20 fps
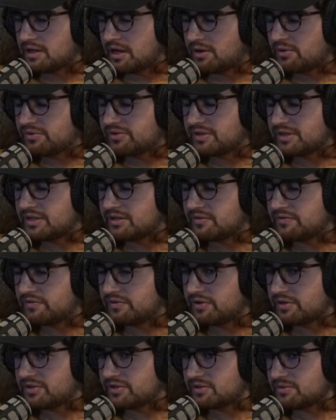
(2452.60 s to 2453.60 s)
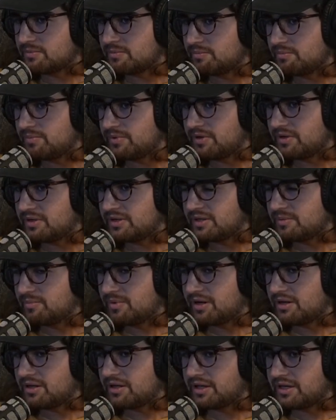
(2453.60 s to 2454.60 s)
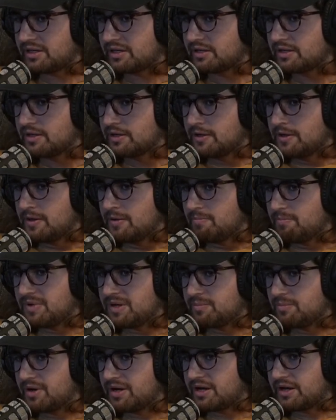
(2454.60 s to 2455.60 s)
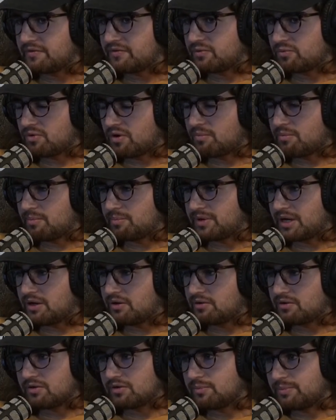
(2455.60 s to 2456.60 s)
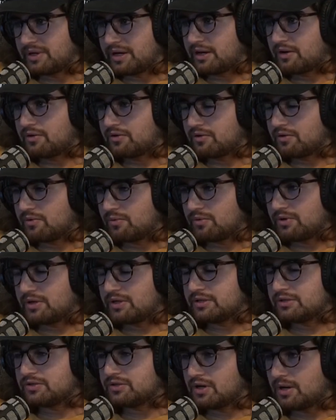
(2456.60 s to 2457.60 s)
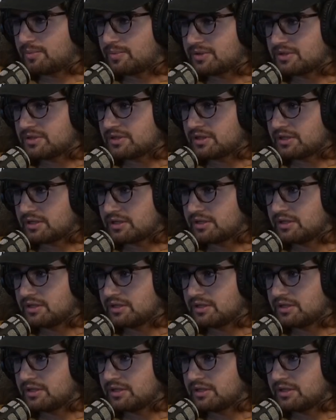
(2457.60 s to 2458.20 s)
I don't think he fucks him, but he might have to rub them down a little bit. I don't know what his job is like.